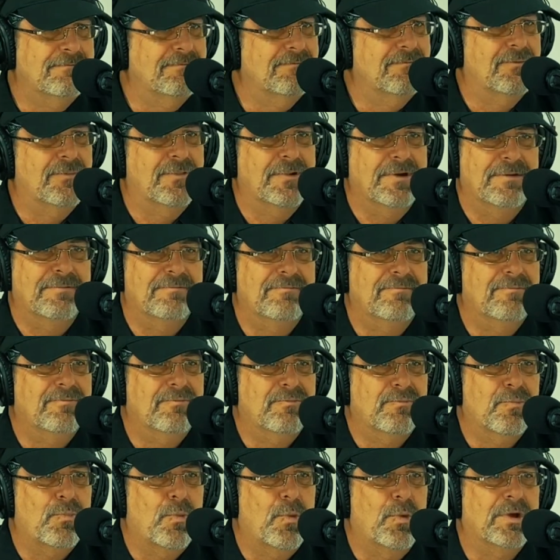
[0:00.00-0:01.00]

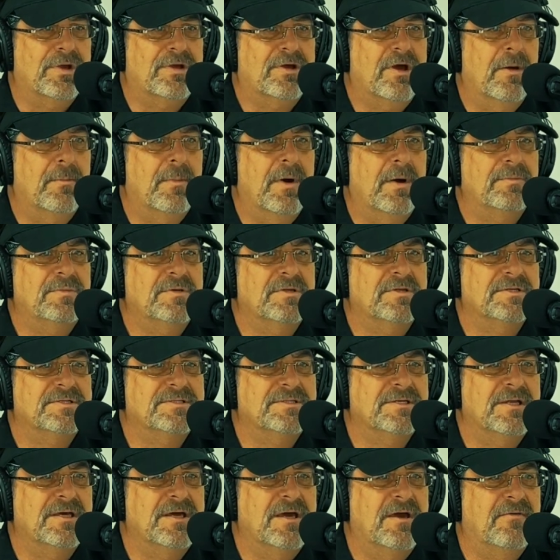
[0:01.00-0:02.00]
We'd come up to the
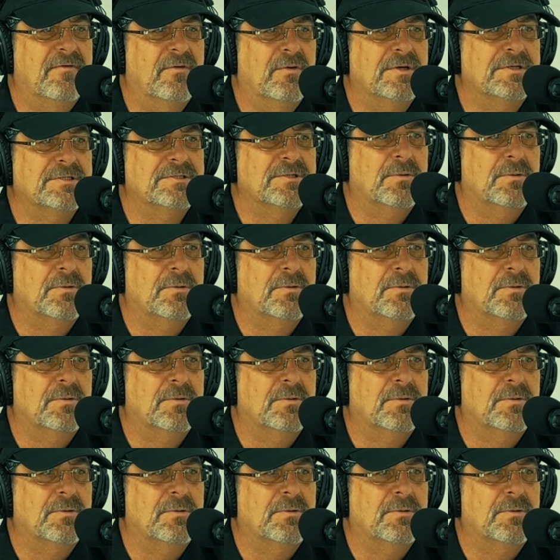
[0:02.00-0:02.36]
city every once